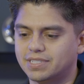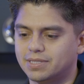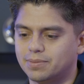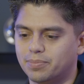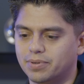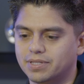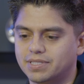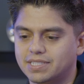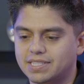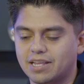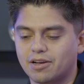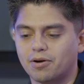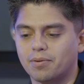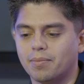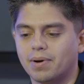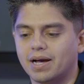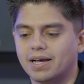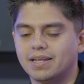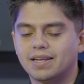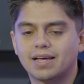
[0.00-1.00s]
puts their
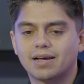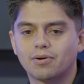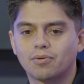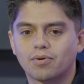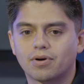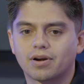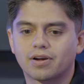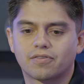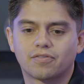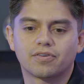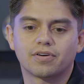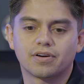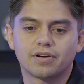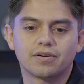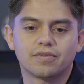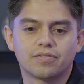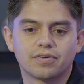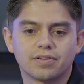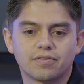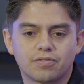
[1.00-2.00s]
mind at work
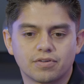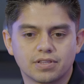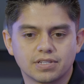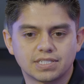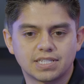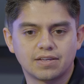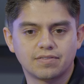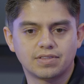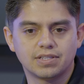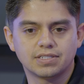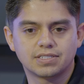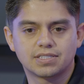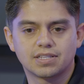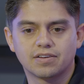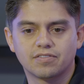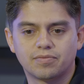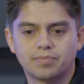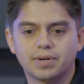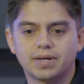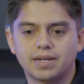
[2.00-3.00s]
for the safety
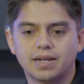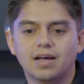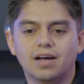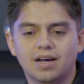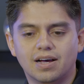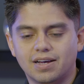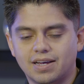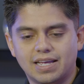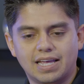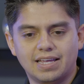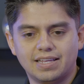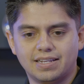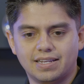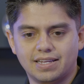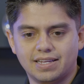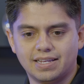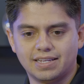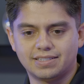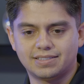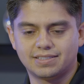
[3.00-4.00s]
stuff. But
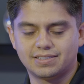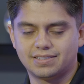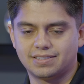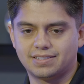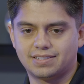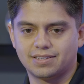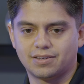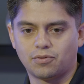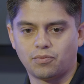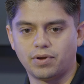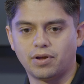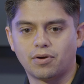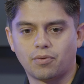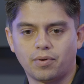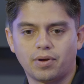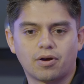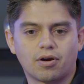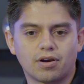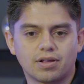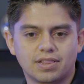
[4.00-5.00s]

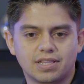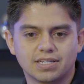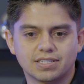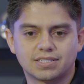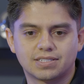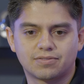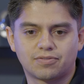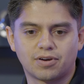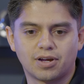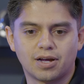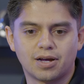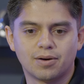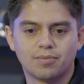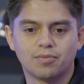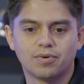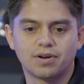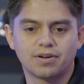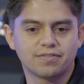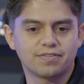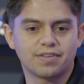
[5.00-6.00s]
we heard this from
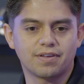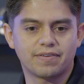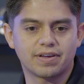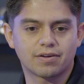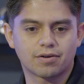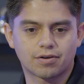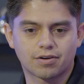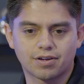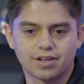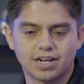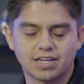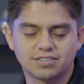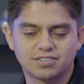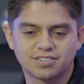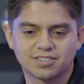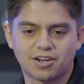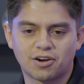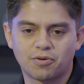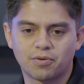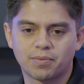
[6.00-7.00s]
one of the event
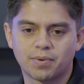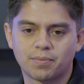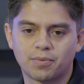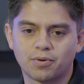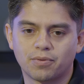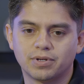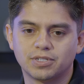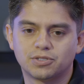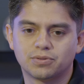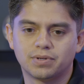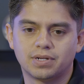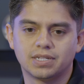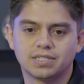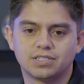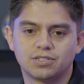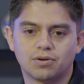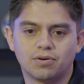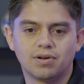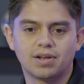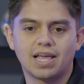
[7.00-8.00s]
organizers, I don't remember which one,
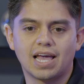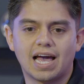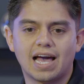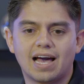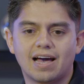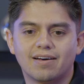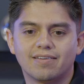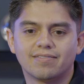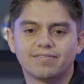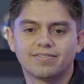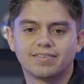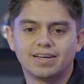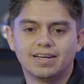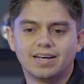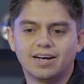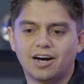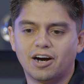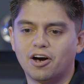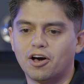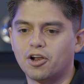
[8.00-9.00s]
is you only have
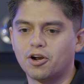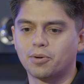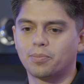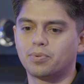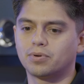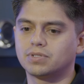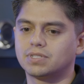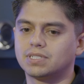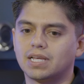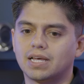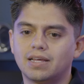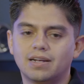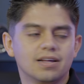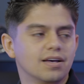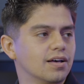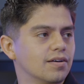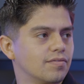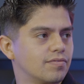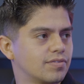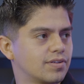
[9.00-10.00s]
100%
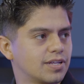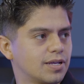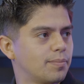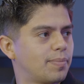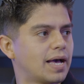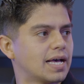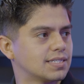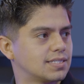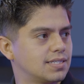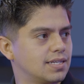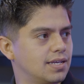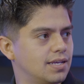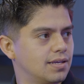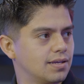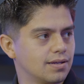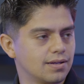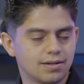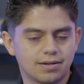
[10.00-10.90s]
of capacity,